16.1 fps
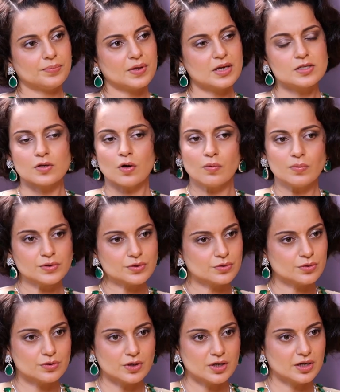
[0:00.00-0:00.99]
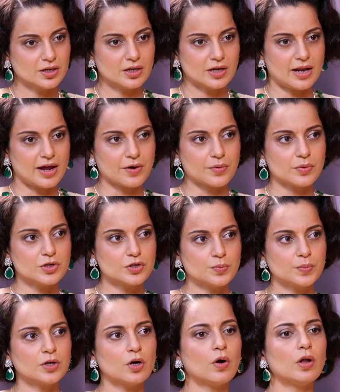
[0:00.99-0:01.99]
It's always good to learn a
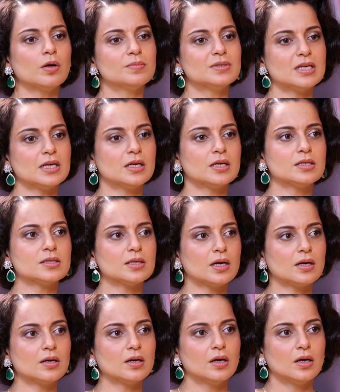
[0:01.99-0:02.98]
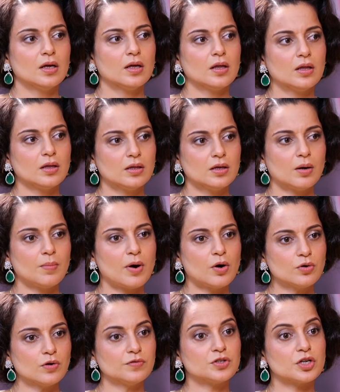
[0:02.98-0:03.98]
language, but all I'm saying is that the
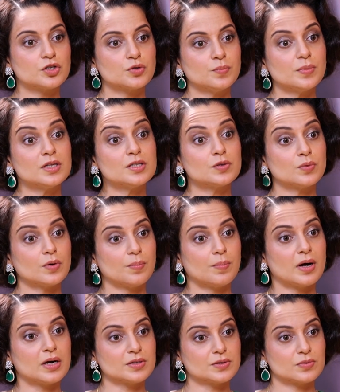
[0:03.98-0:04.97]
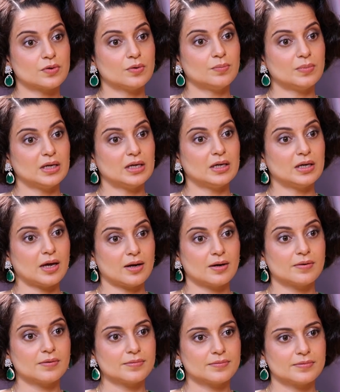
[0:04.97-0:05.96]
amount of judgments were passed on me
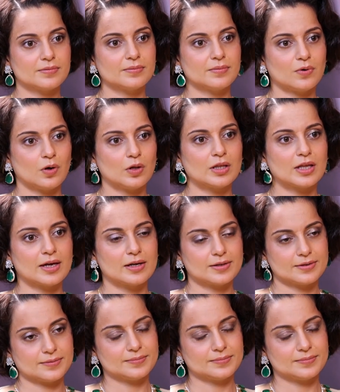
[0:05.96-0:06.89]
and all that.